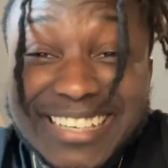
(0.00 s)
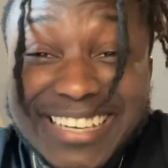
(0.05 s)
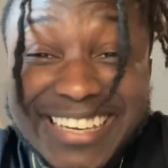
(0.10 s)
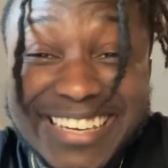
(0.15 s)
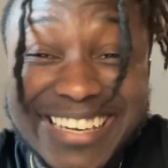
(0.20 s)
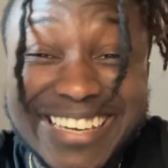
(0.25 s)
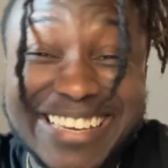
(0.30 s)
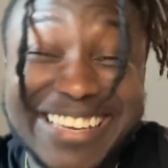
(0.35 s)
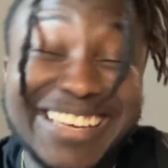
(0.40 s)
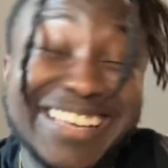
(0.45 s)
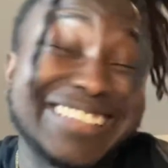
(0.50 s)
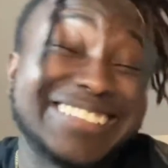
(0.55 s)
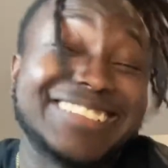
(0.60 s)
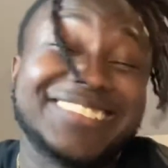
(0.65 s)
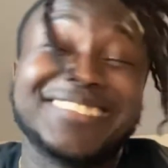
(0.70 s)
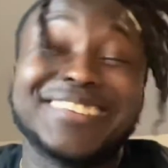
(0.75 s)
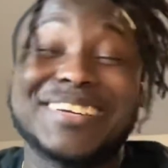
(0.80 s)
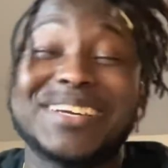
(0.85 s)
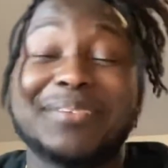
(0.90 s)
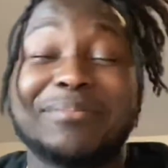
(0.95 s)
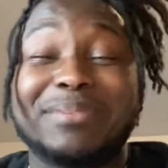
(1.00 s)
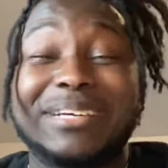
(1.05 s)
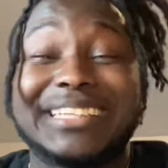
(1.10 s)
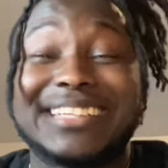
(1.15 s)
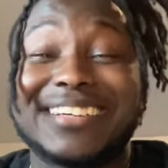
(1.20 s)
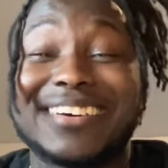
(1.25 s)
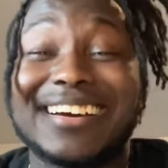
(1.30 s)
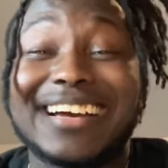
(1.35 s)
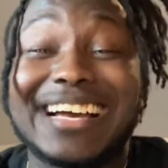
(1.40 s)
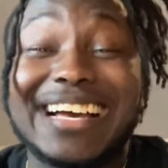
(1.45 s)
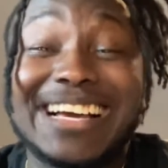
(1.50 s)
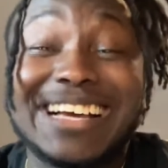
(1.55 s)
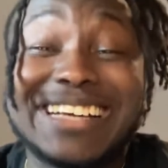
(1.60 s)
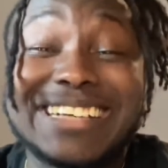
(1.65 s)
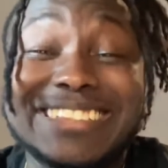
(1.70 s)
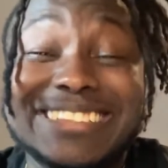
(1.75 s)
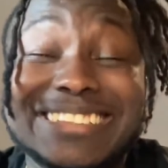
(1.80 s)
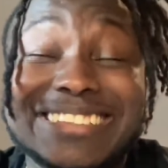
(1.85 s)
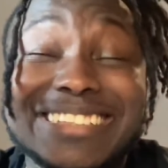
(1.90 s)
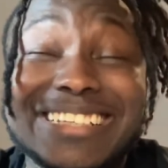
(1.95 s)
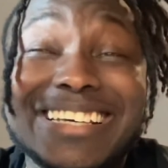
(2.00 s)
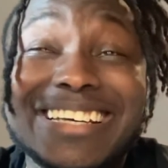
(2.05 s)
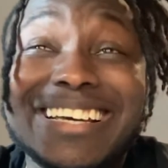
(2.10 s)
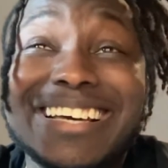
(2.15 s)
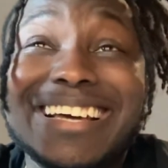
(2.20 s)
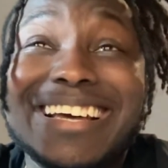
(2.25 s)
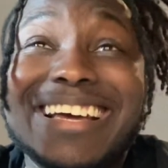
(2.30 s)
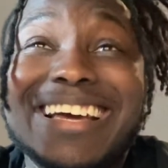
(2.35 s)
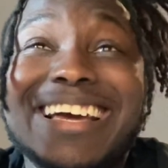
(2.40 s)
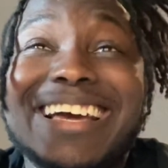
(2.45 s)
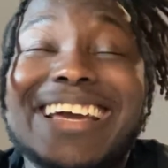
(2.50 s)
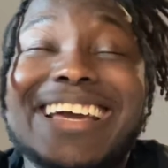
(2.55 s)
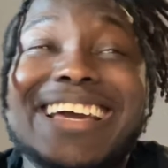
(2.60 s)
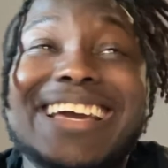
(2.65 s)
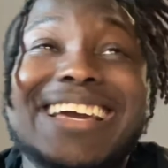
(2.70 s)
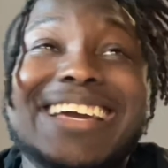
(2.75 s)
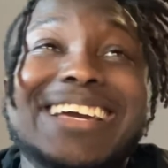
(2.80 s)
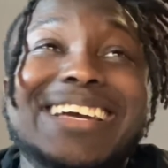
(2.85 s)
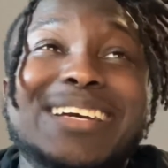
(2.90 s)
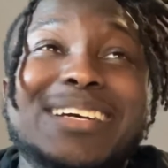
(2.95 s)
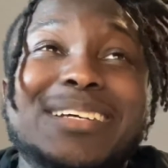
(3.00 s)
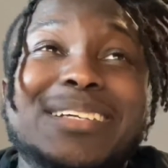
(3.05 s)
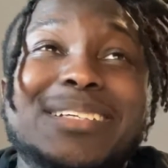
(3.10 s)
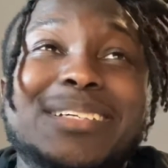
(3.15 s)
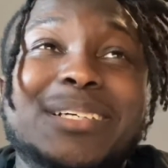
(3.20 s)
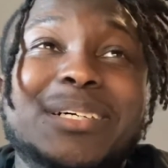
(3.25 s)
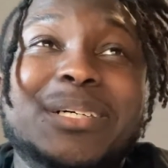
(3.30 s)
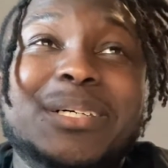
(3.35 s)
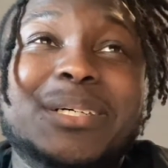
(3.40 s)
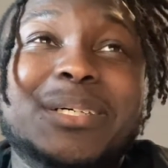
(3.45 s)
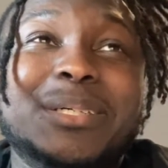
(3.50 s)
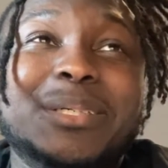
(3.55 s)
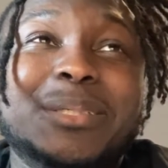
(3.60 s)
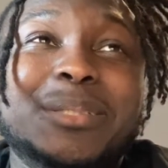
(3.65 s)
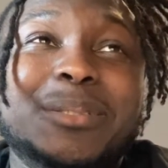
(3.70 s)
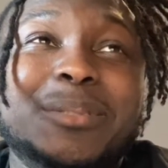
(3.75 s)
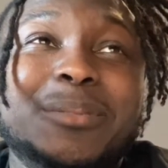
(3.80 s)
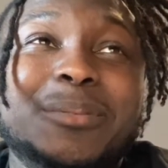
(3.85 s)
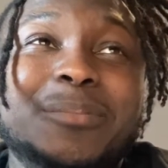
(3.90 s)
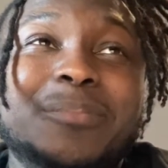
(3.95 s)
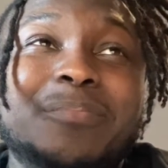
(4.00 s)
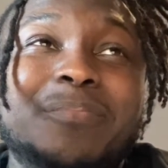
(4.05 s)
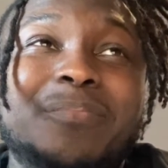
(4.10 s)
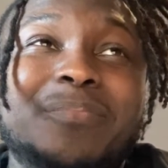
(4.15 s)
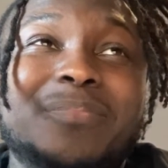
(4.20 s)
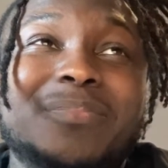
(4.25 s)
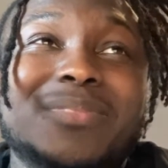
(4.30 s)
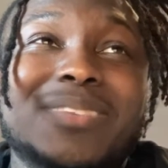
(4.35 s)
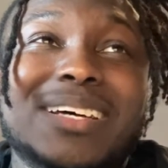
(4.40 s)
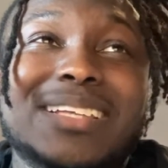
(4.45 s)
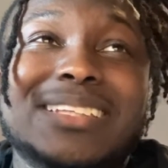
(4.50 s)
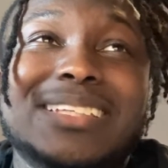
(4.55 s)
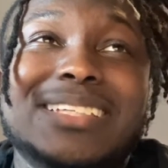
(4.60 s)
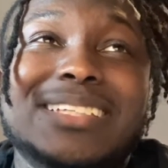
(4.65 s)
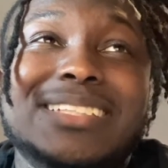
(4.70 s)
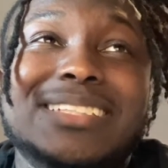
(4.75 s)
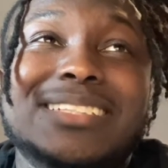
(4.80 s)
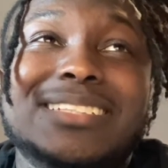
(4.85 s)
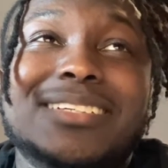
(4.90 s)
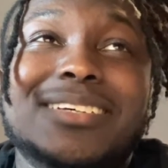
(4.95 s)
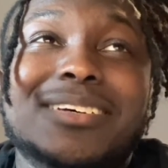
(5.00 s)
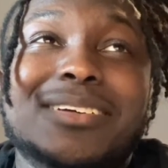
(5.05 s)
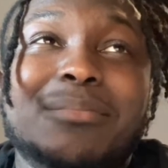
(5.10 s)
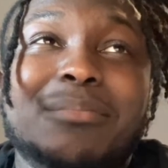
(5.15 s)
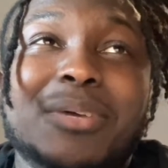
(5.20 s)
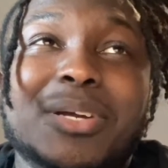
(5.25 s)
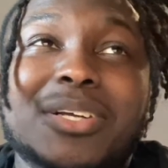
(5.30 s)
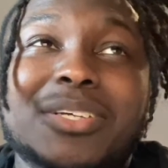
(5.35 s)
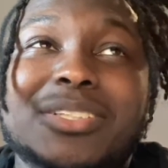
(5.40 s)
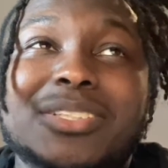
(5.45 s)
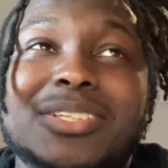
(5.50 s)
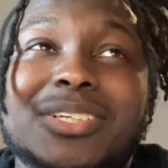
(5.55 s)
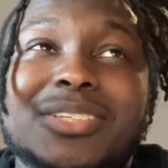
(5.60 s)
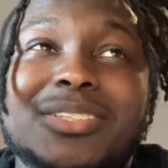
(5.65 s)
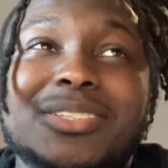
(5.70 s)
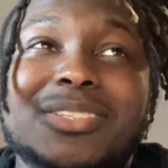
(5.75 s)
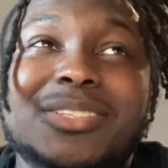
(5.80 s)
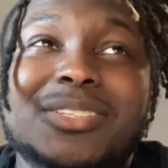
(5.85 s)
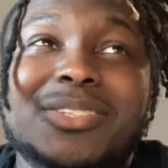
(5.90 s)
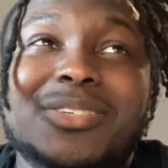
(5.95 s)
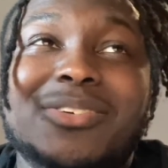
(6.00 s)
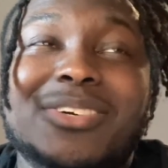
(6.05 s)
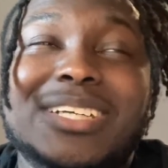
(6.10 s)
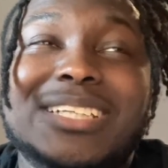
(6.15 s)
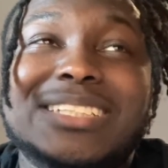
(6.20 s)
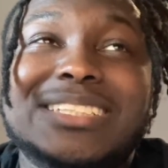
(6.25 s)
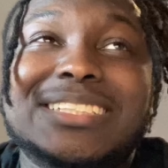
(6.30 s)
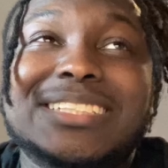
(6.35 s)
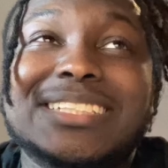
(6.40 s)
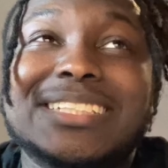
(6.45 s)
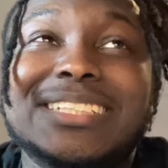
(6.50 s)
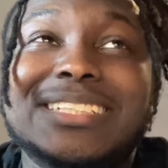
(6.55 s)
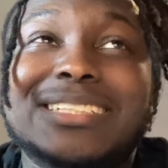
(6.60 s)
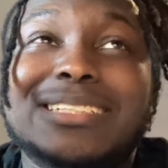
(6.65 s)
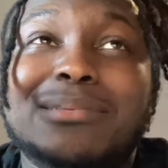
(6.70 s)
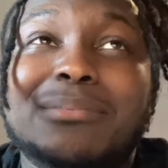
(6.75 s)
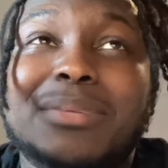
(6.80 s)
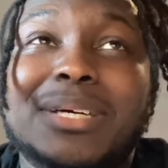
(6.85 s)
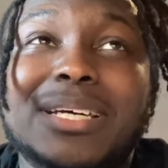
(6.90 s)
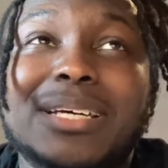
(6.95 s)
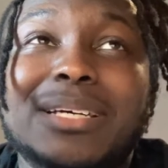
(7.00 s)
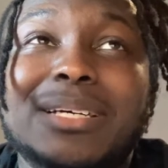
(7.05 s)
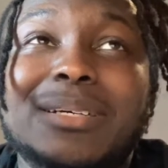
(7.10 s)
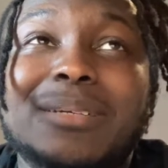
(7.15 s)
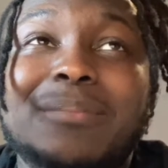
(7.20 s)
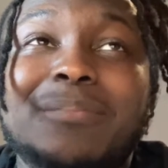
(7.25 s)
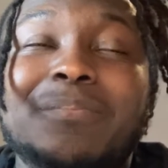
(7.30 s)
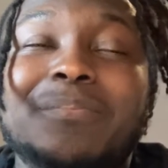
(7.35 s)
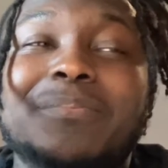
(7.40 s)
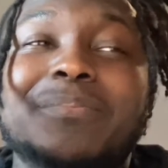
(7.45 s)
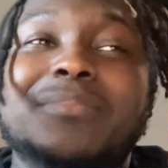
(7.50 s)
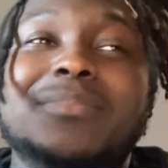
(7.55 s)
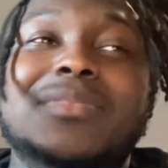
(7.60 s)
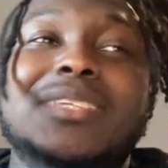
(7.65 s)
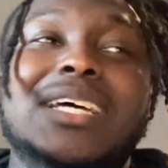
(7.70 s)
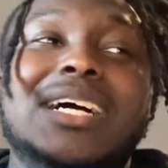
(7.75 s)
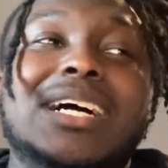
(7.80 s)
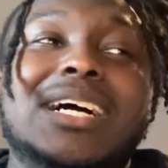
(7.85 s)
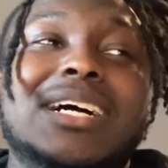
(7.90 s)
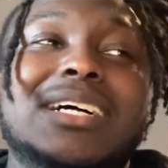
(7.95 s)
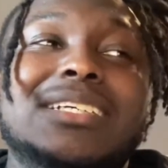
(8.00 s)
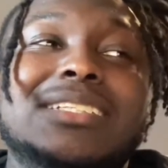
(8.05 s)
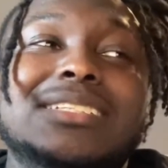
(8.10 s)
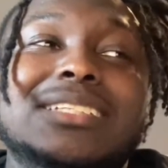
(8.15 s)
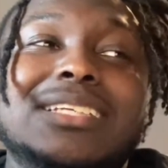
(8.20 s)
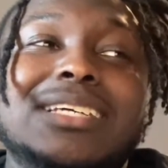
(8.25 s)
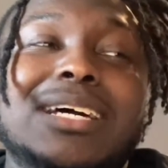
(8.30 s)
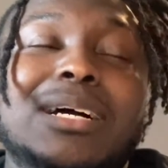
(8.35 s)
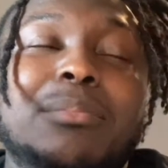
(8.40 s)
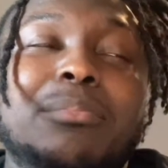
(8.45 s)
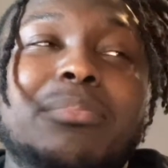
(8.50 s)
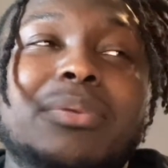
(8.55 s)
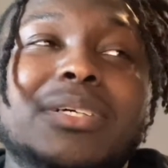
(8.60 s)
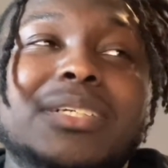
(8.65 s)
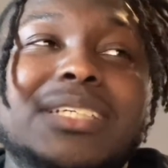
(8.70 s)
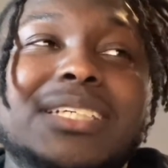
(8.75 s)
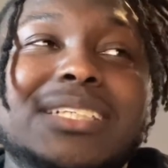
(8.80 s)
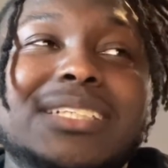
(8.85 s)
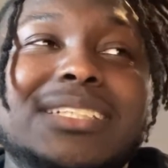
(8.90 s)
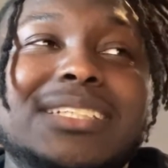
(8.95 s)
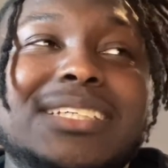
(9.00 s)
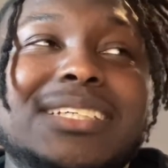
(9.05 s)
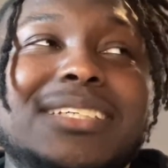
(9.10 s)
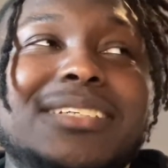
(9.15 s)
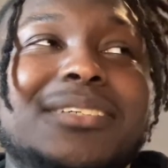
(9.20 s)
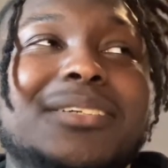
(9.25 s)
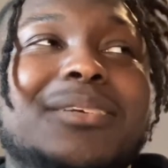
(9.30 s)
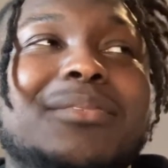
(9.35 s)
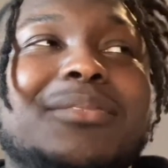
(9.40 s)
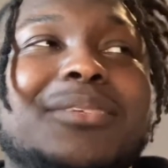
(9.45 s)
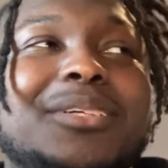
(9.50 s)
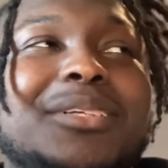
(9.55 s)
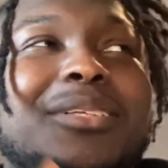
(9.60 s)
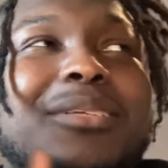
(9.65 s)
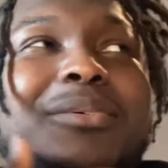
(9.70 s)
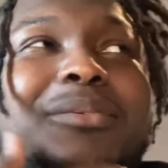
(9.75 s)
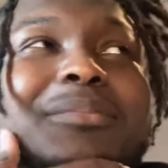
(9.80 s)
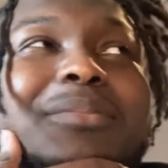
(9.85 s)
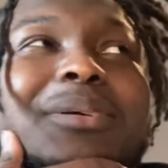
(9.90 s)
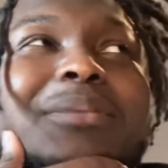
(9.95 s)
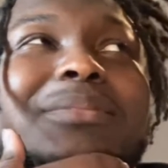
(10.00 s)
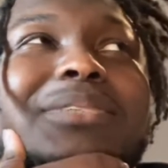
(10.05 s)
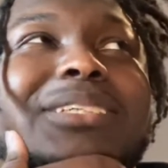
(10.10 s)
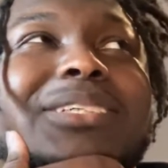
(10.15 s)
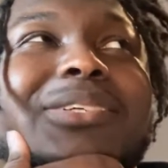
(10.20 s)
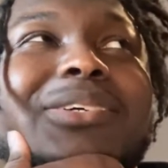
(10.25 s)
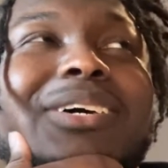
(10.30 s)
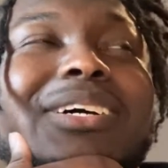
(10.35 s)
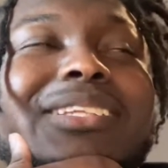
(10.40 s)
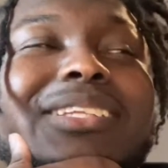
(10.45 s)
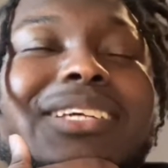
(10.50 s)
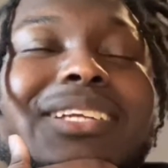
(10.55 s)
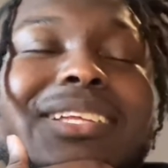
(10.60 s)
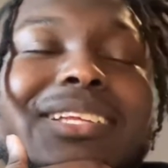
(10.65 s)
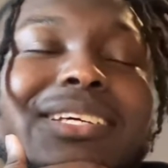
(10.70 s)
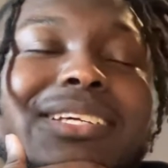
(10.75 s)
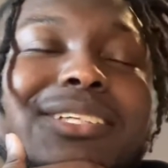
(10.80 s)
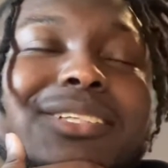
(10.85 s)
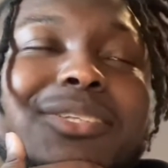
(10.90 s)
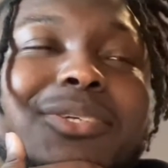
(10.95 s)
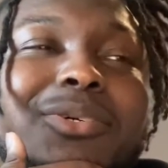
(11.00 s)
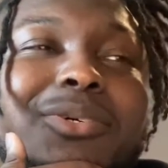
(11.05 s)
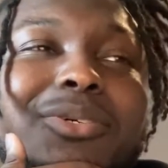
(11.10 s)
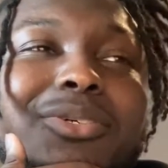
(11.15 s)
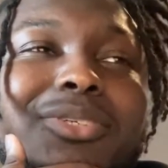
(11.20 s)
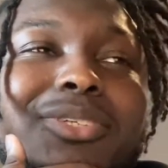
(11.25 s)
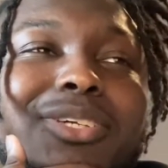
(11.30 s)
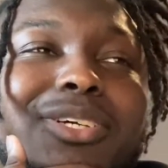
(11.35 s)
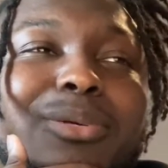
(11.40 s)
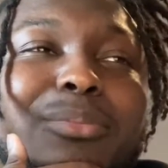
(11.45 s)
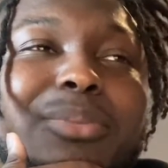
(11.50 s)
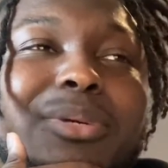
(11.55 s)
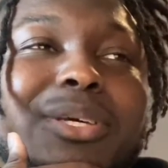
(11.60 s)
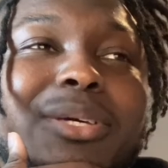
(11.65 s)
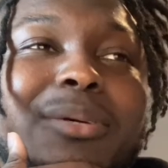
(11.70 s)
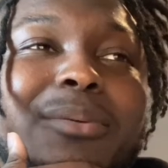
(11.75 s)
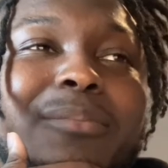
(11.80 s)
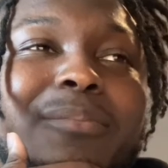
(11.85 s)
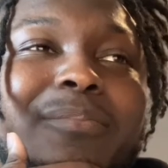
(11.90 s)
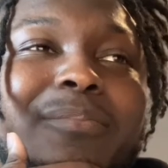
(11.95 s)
I think we're gonna beat their ass, and uh, I think just go to market start to a great season, man. Honestly, I'm predicting. Um, um let me see who I think the leading score is gonna be.